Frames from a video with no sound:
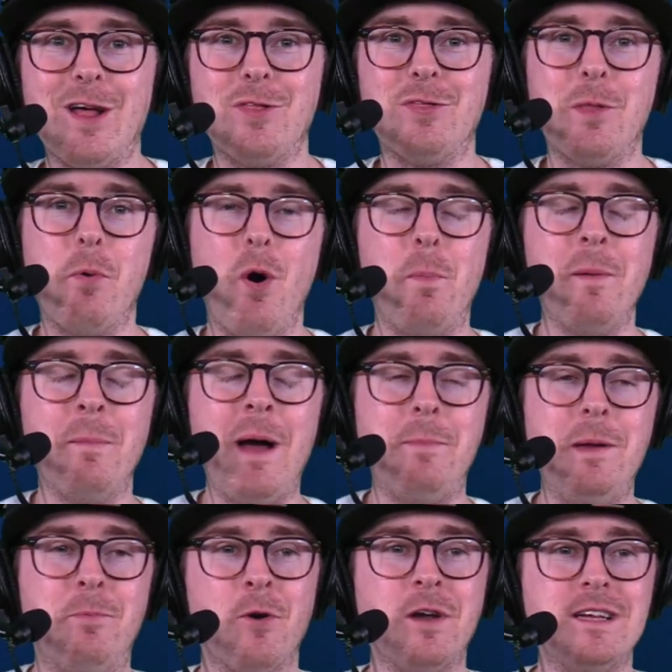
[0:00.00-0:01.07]
the bullpen might
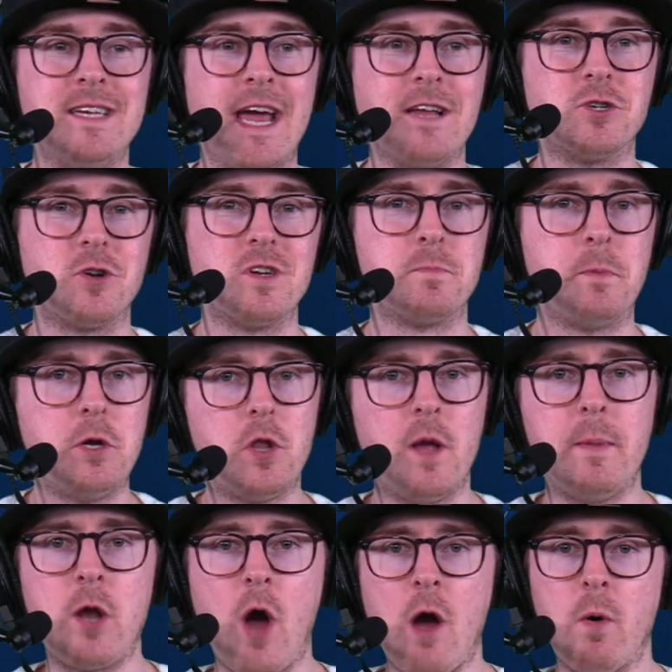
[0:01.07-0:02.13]
be pretty dangerous. But you let
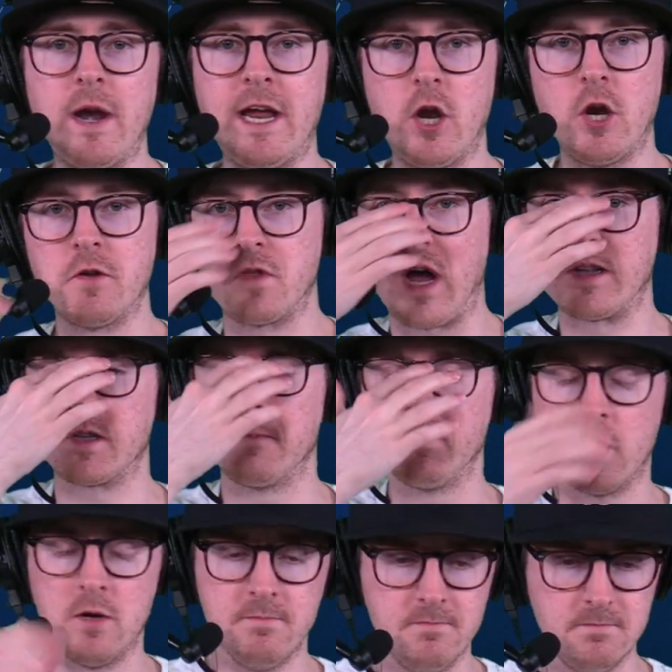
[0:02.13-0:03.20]
me know. I want to hear your thoughts.
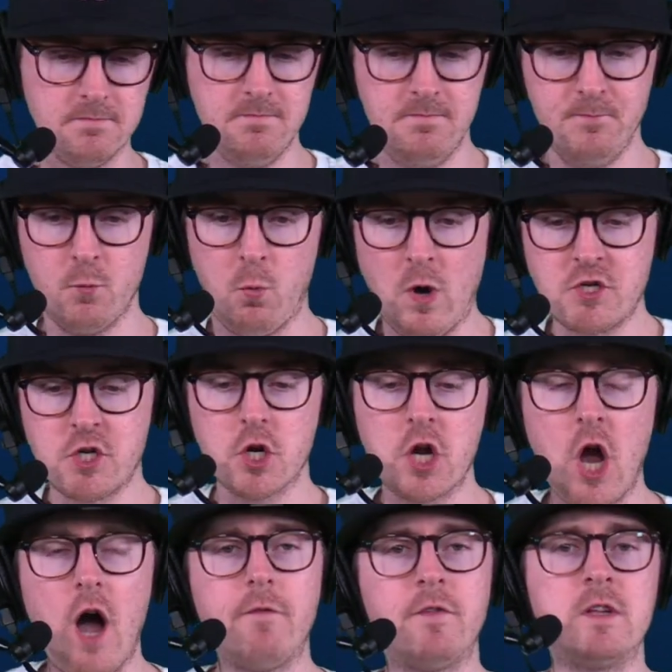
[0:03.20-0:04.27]
What's your
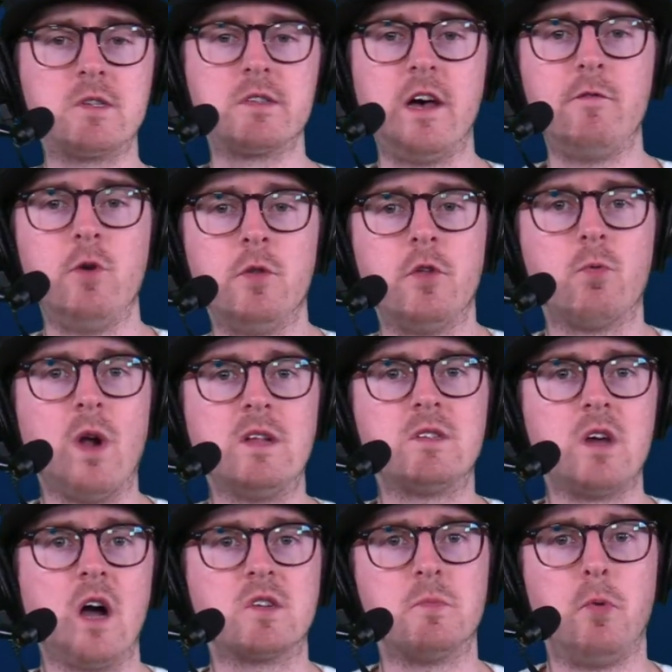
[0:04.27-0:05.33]
confidence level in the Red
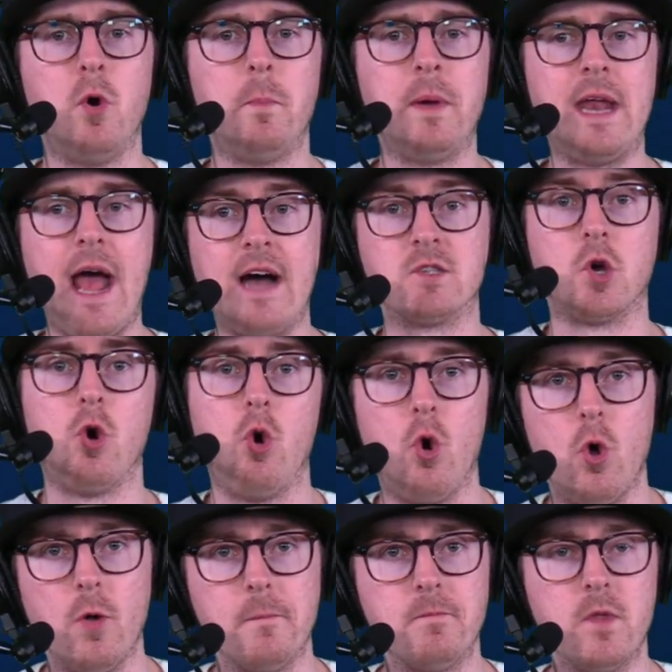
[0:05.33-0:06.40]
Sox bullpen as a
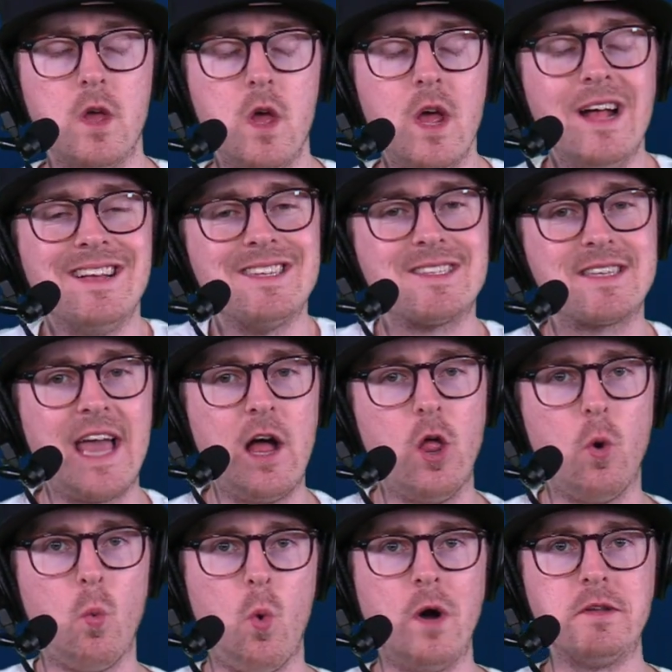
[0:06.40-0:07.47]
whole? Scale
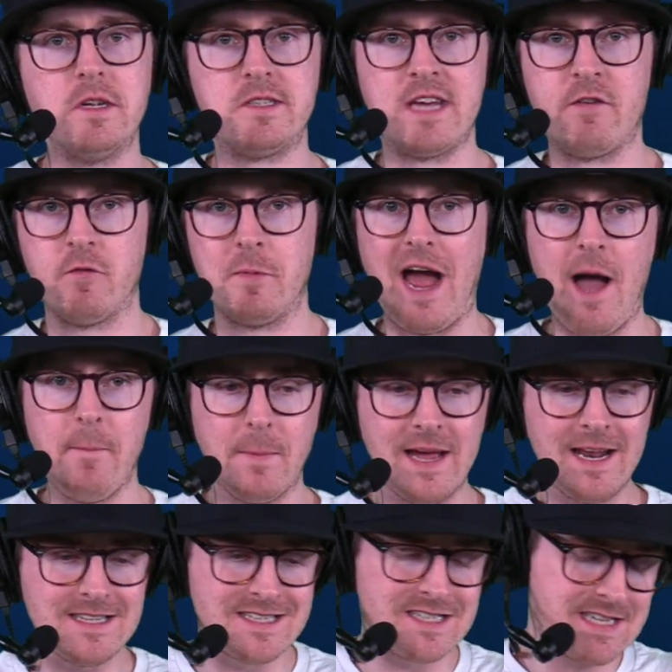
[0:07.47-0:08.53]
it 1 to 10 for me. I'm
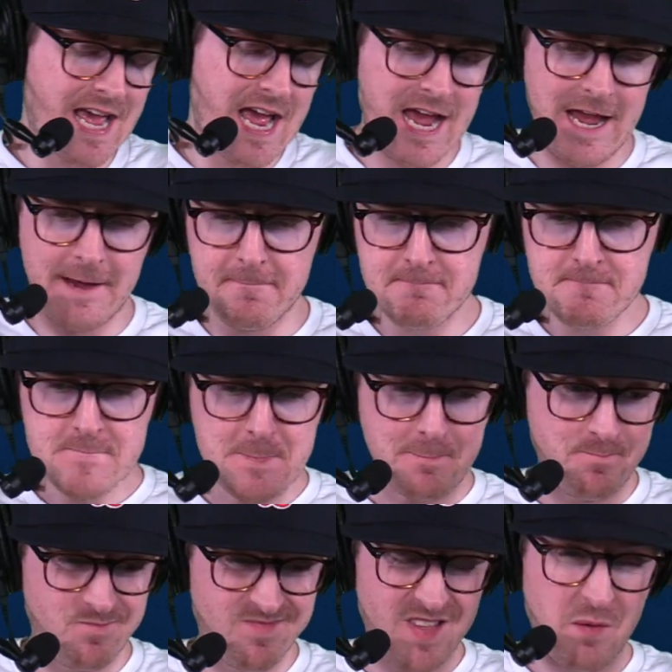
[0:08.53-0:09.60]
going to say
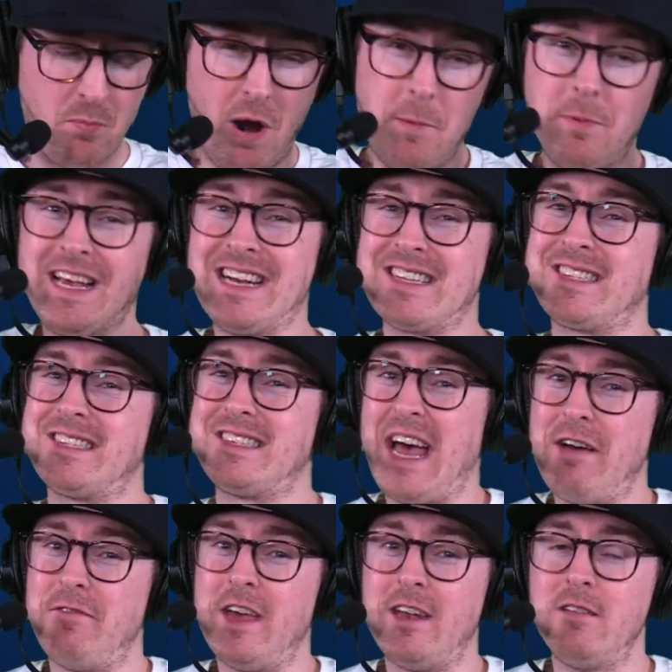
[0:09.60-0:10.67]
probably a
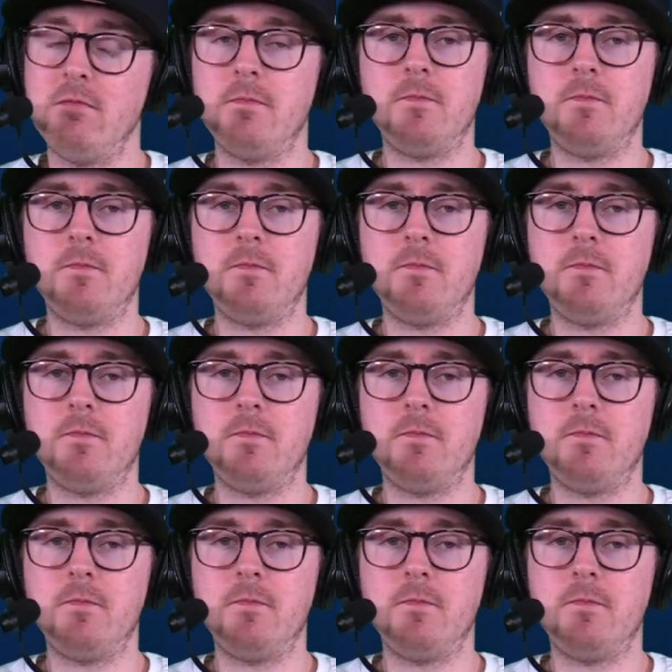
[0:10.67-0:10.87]
7.